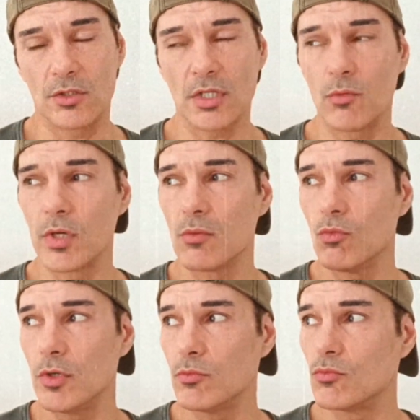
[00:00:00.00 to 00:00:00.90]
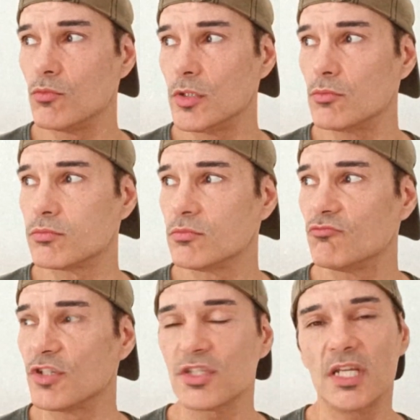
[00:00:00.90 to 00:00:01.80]
So we will we'll
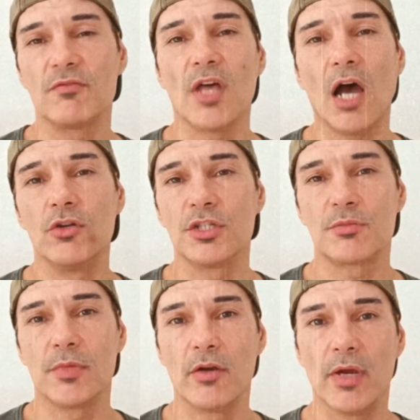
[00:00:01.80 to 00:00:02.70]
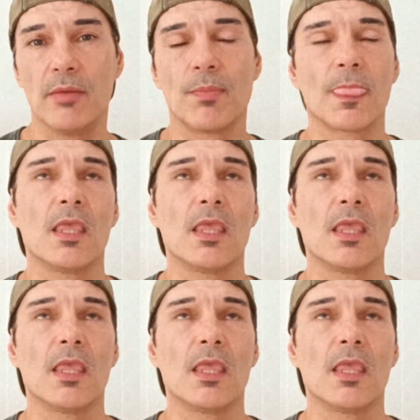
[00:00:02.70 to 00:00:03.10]
receive the Holy Spirit